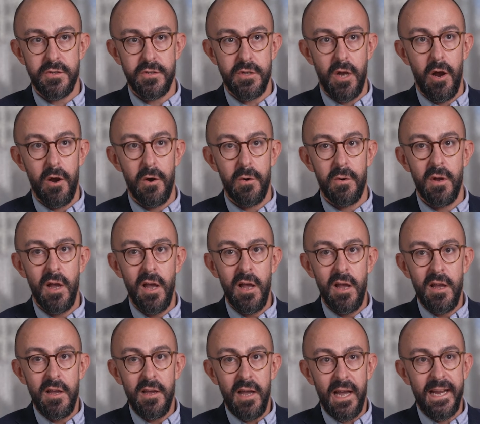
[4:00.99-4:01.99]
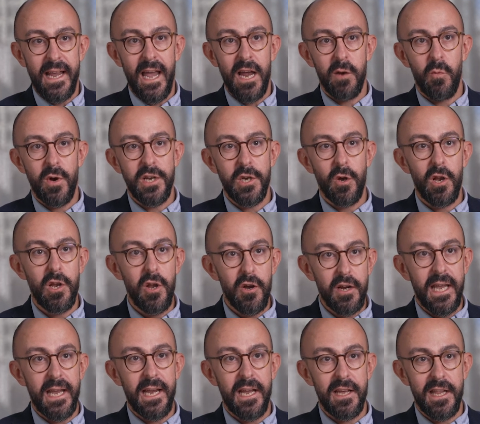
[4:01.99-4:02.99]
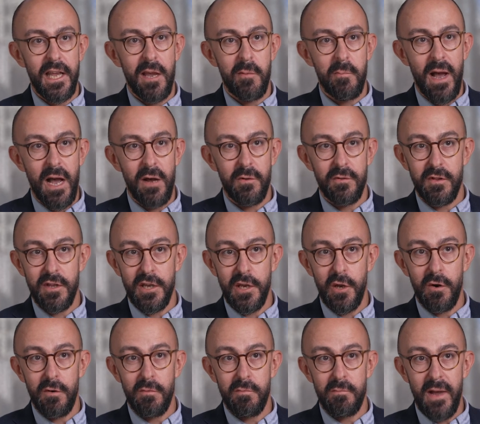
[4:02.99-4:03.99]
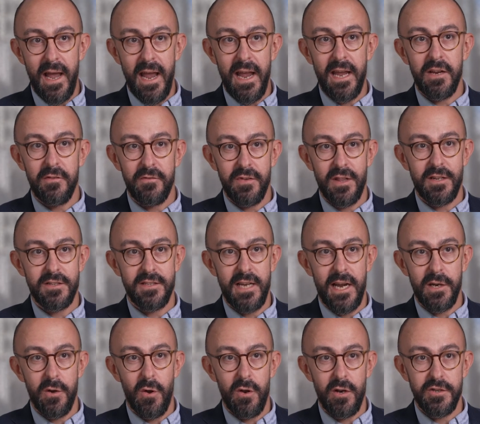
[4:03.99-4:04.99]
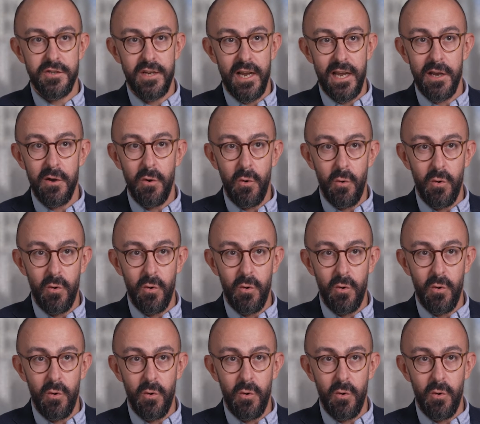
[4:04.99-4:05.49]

So again, when you're looking at the amount that you're paying for the technology,